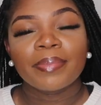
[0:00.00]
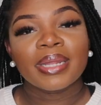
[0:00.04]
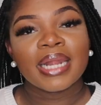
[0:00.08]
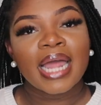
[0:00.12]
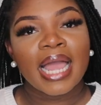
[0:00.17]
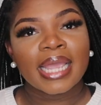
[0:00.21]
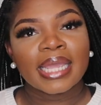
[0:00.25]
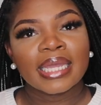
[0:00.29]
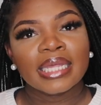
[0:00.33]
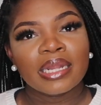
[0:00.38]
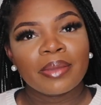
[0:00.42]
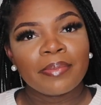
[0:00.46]
But
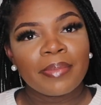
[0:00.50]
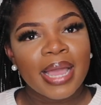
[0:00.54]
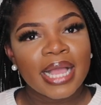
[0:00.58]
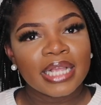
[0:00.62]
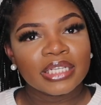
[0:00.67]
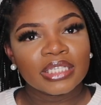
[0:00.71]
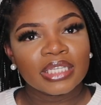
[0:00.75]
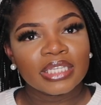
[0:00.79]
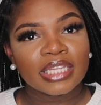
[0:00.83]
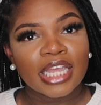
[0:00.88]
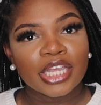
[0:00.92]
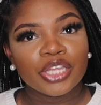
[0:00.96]
I can
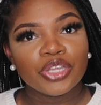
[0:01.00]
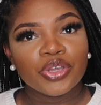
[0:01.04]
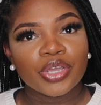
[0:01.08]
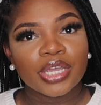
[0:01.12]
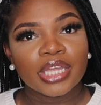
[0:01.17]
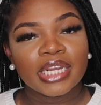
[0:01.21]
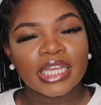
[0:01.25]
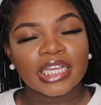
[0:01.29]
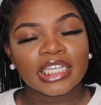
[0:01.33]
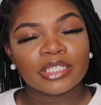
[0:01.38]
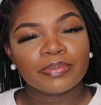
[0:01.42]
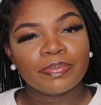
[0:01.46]
imagine that you
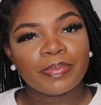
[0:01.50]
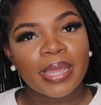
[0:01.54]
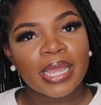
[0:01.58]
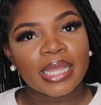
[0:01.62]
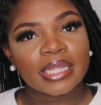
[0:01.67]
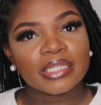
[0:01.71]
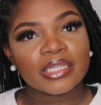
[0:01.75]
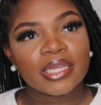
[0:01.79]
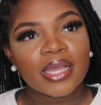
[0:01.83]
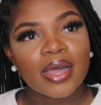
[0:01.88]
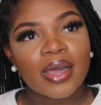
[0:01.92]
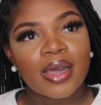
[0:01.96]
can
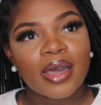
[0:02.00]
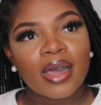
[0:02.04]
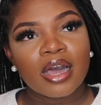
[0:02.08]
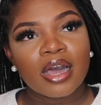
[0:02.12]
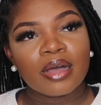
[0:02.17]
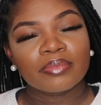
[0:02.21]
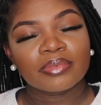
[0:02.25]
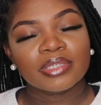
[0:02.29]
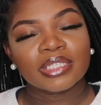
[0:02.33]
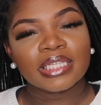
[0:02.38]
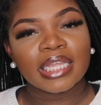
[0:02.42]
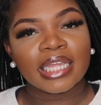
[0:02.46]
expect
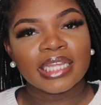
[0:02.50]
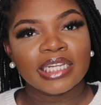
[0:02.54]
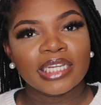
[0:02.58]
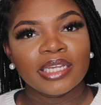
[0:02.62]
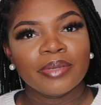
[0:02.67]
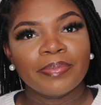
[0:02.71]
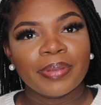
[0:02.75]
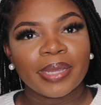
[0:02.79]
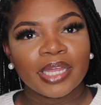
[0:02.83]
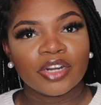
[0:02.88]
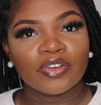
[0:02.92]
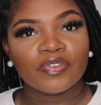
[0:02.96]

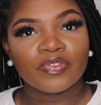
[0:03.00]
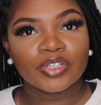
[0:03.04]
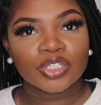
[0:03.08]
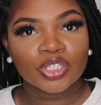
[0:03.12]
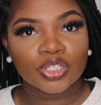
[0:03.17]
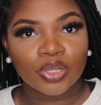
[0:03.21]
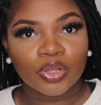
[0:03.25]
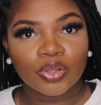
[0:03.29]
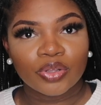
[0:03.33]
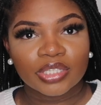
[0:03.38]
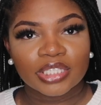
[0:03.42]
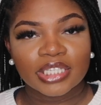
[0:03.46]
slightly better
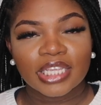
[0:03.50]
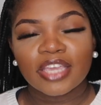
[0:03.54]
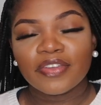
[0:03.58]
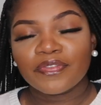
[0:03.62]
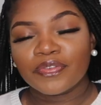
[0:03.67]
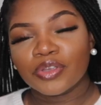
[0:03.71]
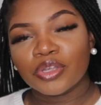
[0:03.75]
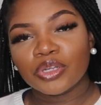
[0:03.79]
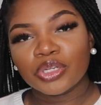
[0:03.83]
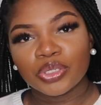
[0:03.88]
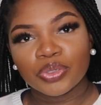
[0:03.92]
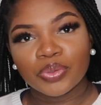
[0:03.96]
results
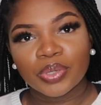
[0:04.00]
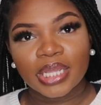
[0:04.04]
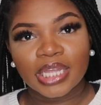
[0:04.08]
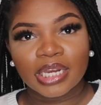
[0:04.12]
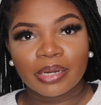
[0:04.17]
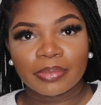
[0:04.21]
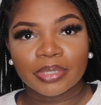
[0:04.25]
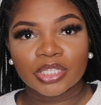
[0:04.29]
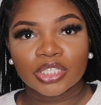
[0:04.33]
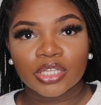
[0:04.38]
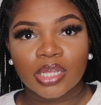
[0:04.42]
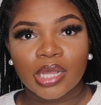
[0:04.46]
if you do
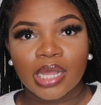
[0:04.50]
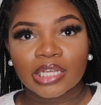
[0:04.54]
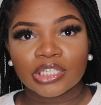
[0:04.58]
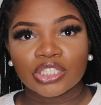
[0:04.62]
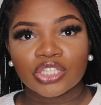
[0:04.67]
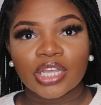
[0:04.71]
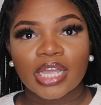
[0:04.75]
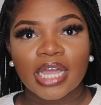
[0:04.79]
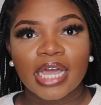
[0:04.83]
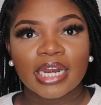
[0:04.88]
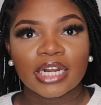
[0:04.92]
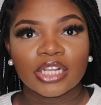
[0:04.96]
get a massage,
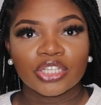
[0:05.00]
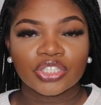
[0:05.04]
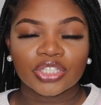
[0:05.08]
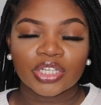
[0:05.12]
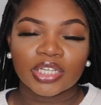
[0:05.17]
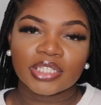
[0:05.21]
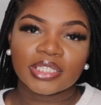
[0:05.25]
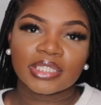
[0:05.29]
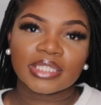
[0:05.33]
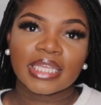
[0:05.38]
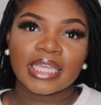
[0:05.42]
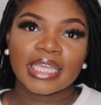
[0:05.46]
to kind of
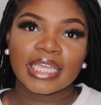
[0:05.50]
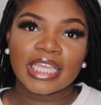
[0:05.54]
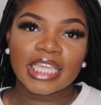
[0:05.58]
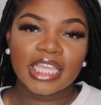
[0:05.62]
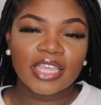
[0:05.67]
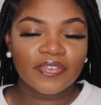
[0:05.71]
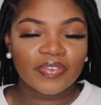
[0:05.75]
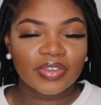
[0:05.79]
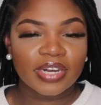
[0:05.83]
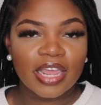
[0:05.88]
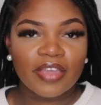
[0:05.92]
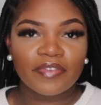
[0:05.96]
just
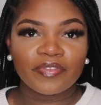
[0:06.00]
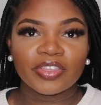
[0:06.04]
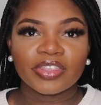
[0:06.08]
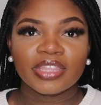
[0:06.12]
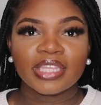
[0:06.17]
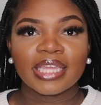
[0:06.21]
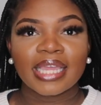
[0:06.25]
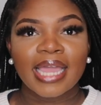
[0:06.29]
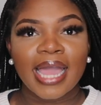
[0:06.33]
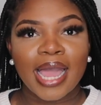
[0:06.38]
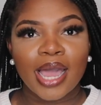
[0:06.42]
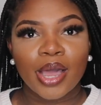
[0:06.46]
even
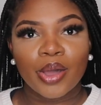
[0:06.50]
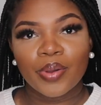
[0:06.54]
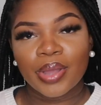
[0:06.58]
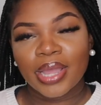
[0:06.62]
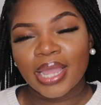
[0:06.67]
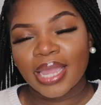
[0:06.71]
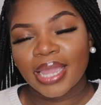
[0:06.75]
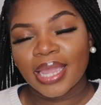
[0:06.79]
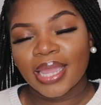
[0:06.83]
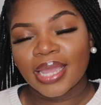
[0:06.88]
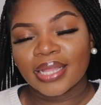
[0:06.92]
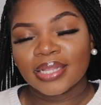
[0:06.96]
everything out
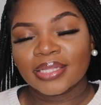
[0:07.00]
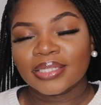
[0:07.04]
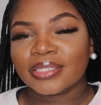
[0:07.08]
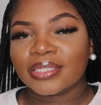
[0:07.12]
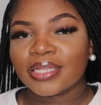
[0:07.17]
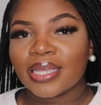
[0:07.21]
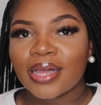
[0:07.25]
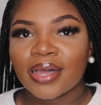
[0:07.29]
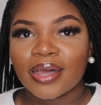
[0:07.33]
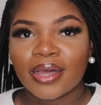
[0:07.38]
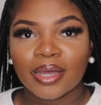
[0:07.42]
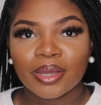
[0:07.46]

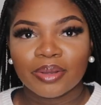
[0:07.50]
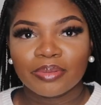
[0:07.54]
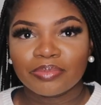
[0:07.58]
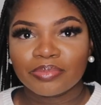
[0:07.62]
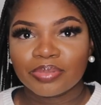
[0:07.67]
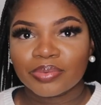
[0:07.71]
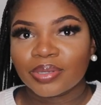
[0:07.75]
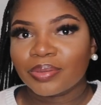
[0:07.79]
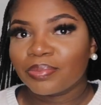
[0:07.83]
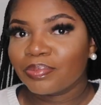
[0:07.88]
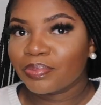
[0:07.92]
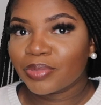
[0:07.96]
and
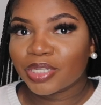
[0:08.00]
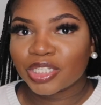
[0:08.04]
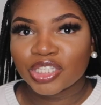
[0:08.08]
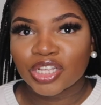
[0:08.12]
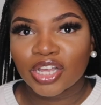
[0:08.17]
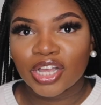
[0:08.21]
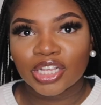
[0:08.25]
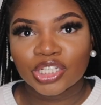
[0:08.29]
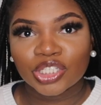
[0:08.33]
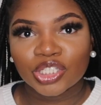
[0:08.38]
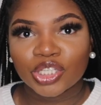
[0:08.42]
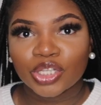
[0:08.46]

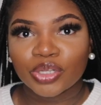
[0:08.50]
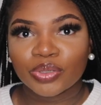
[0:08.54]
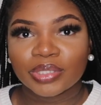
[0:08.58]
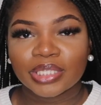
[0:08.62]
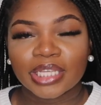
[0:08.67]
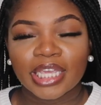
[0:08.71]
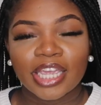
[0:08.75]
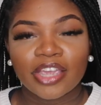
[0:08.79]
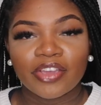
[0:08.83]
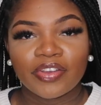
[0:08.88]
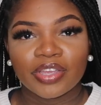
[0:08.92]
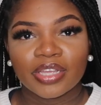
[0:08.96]
massage those
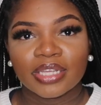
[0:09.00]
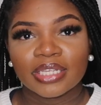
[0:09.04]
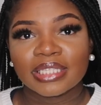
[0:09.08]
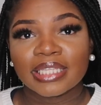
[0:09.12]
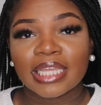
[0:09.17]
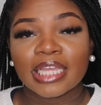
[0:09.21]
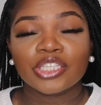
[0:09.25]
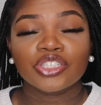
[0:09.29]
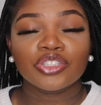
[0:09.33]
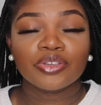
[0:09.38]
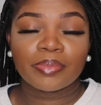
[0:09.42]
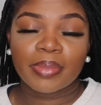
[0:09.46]
areas
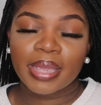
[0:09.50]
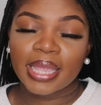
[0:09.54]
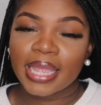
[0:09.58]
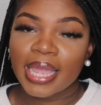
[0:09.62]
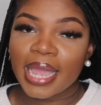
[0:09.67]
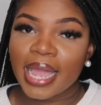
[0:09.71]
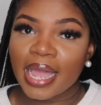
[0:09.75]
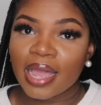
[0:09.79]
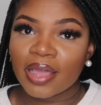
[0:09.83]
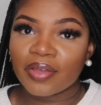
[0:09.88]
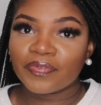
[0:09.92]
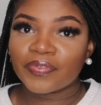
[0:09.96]
that you may
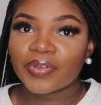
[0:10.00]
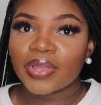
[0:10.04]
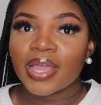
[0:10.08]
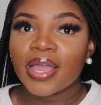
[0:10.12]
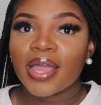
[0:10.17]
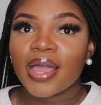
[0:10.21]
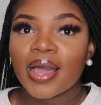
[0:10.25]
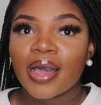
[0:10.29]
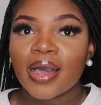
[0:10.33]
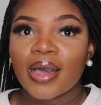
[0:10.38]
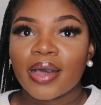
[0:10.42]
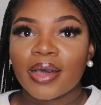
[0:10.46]
have
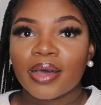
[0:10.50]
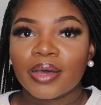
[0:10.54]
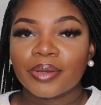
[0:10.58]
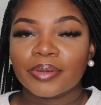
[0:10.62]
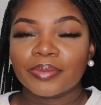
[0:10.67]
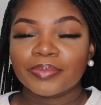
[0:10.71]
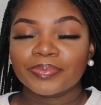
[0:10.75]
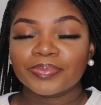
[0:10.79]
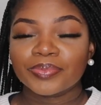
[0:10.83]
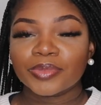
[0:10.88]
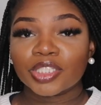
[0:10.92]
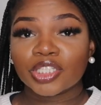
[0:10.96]

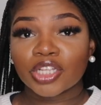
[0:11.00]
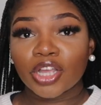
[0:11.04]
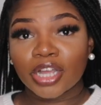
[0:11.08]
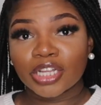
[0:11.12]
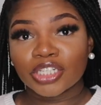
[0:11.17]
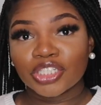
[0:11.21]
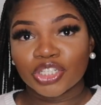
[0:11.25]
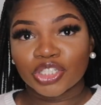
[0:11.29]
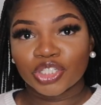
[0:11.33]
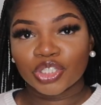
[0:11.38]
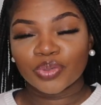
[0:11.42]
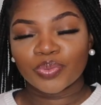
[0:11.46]

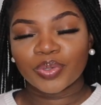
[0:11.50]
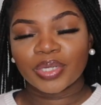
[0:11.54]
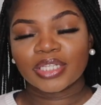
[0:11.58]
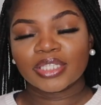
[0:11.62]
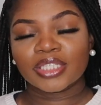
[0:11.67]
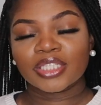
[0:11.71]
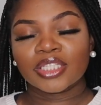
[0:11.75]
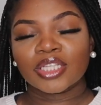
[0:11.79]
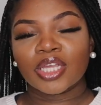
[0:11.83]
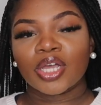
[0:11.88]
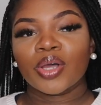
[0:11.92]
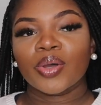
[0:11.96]
scar tissue
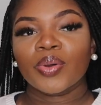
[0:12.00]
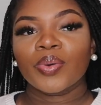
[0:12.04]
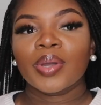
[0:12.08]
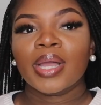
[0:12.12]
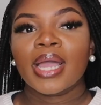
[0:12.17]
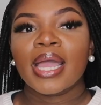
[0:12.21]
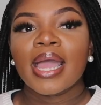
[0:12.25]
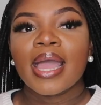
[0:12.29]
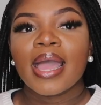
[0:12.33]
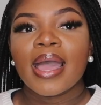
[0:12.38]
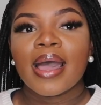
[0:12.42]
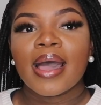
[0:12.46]
in. So
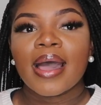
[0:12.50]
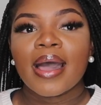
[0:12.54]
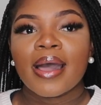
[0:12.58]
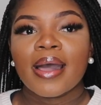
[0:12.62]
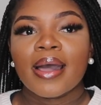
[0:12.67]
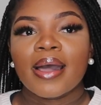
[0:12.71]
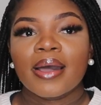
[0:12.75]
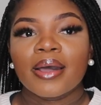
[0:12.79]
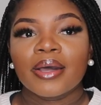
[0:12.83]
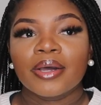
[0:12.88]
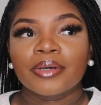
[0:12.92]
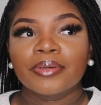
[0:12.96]

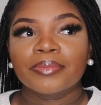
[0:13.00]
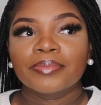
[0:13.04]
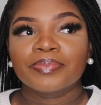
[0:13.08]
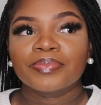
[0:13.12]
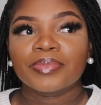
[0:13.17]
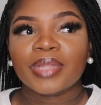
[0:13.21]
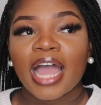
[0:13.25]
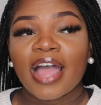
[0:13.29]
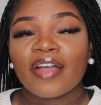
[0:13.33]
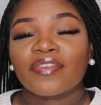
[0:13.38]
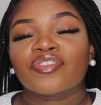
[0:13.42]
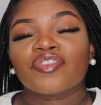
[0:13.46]

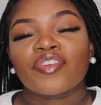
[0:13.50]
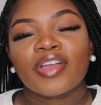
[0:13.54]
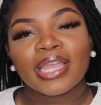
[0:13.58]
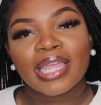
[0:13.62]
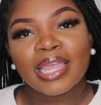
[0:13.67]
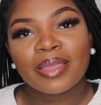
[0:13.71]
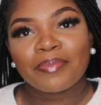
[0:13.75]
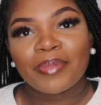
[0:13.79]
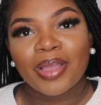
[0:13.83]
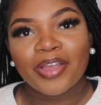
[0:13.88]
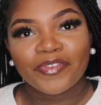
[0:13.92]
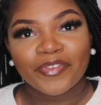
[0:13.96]
after I
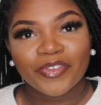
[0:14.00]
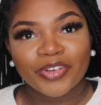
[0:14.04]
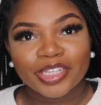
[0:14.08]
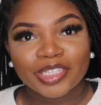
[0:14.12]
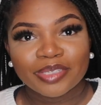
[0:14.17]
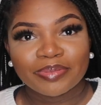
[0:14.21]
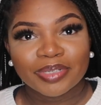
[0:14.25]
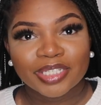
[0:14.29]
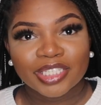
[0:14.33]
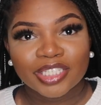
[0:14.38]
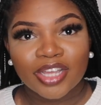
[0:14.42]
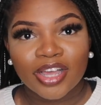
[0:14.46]
get my
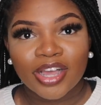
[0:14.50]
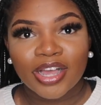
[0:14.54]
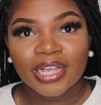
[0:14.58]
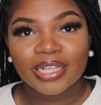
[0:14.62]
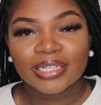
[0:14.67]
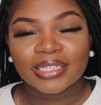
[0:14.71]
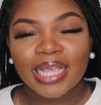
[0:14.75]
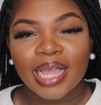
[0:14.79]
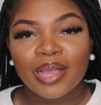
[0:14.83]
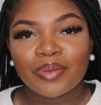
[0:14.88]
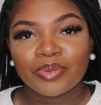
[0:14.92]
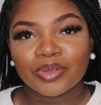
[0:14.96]
first
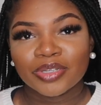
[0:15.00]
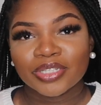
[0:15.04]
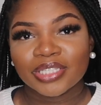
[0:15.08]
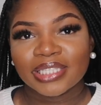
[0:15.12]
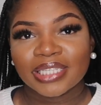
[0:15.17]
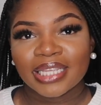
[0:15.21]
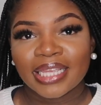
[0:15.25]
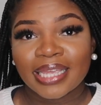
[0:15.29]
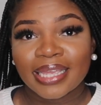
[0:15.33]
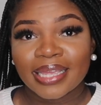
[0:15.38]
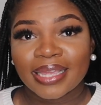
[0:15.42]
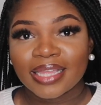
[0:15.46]
massage, I will
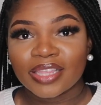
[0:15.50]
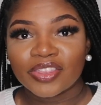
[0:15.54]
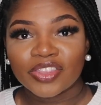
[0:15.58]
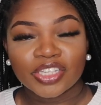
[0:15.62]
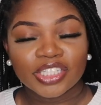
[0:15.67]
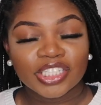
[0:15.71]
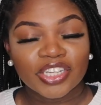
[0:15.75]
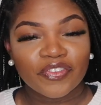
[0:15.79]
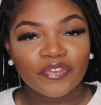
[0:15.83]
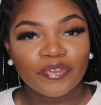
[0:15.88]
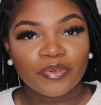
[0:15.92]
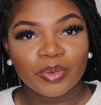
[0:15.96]
see the
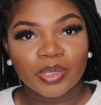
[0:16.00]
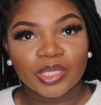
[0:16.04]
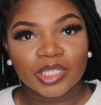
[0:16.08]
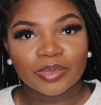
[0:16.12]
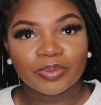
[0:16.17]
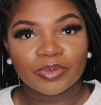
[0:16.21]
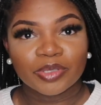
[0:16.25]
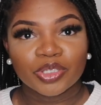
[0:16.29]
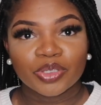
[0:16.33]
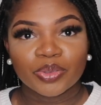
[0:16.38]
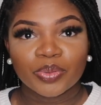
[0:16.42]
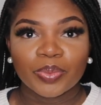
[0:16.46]
difference
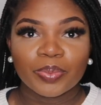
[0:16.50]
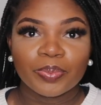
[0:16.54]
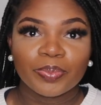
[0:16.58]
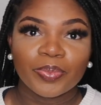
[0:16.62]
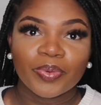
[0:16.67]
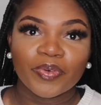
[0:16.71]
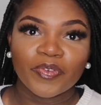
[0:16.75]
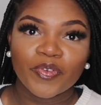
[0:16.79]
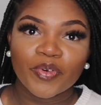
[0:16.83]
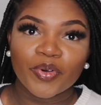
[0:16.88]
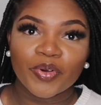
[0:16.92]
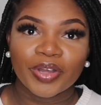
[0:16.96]

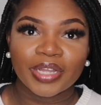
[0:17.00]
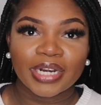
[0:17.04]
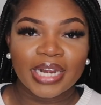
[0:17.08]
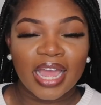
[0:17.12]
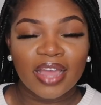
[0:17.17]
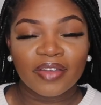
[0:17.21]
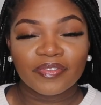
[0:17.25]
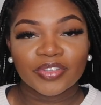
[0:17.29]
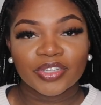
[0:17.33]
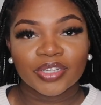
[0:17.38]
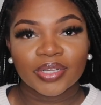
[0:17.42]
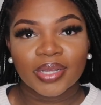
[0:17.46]
before and
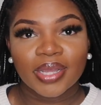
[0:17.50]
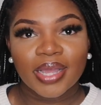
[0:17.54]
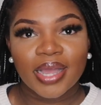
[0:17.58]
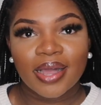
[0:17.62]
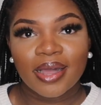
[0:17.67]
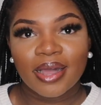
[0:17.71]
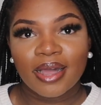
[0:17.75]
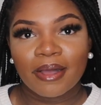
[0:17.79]
after,